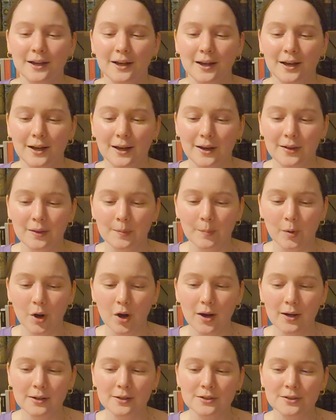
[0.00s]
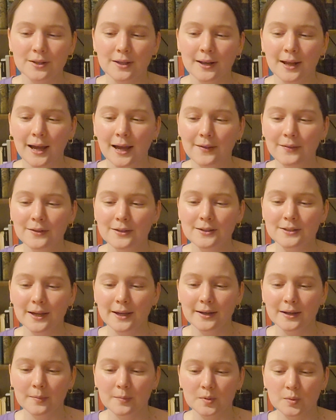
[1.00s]
The box that had these
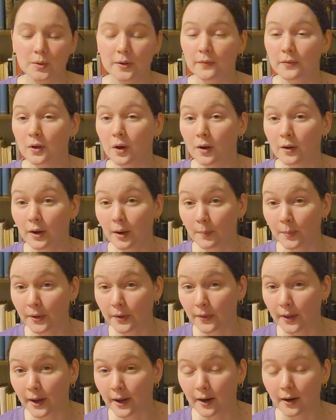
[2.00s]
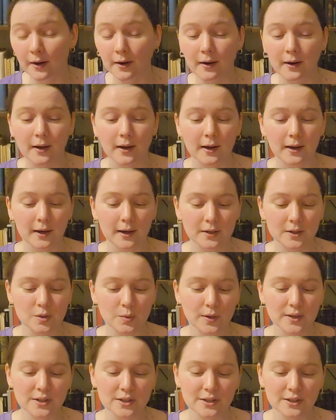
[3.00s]
items would have gone up there
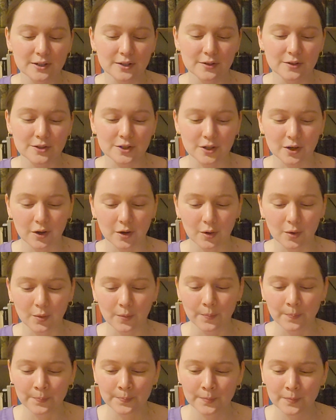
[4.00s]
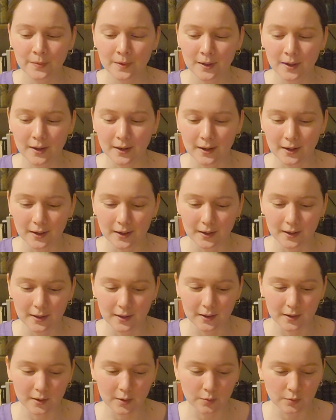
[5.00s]
20 years ago,
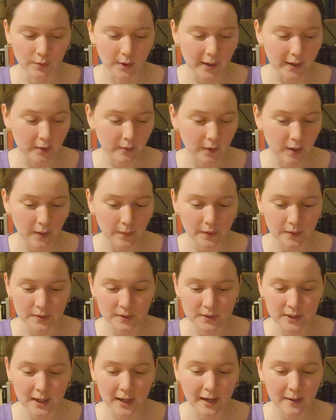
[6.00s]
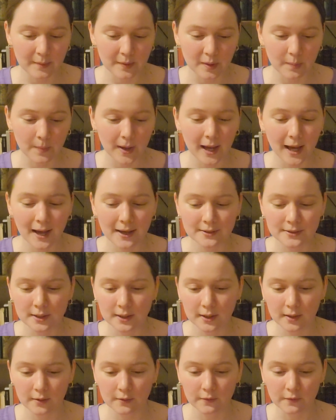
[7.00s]
right around the time of the
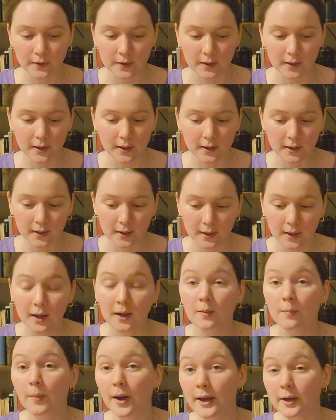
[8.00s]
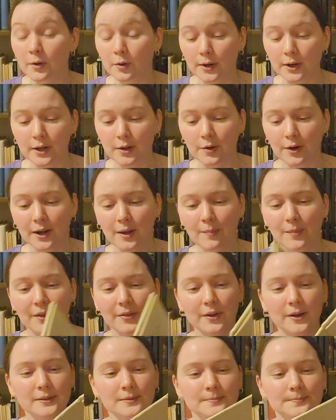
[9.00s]
passing of my
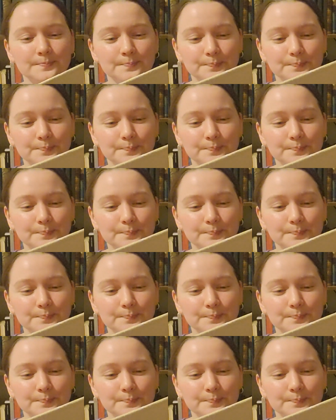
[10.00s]
great-grandmother,